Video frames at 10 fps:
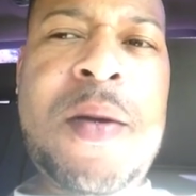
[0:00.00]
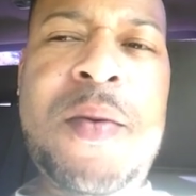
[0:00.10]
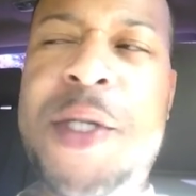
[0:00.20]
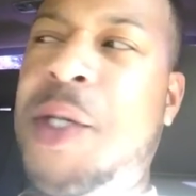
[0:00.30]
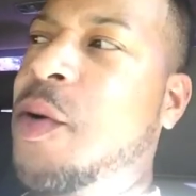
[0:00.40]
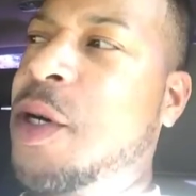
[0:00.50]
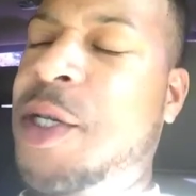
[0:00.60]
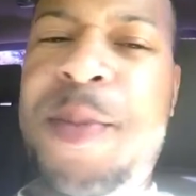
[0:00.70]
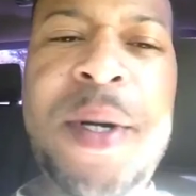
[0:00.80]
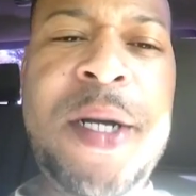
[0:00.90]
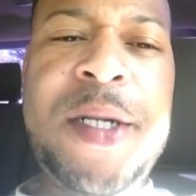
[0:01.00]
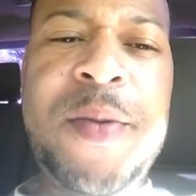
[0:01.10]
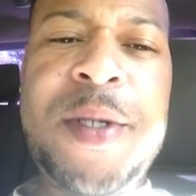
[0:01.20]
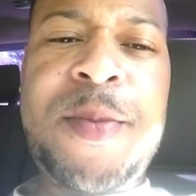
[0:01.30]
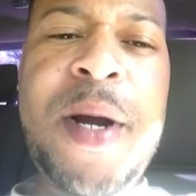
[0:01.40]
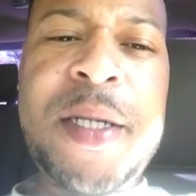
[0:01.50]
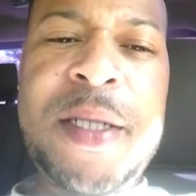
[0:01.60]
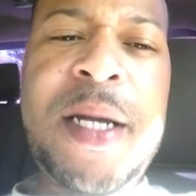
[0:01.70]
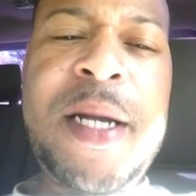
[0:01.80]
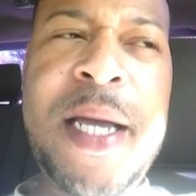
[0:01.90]
when George Bush was
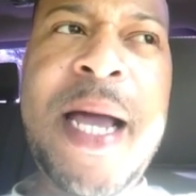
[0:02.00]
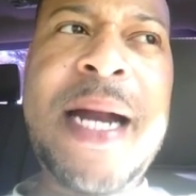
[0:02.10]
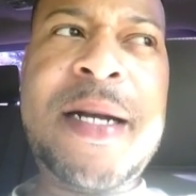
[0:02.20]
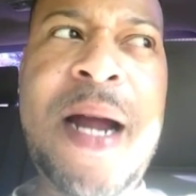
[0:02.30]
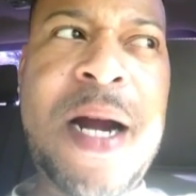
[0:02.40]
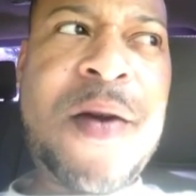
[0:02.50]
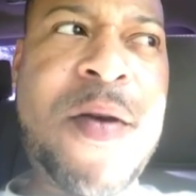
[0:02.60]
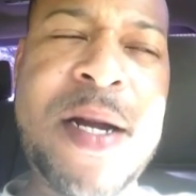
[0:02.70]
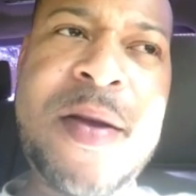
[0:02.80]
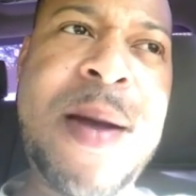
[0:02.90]
president and he got inaugurated,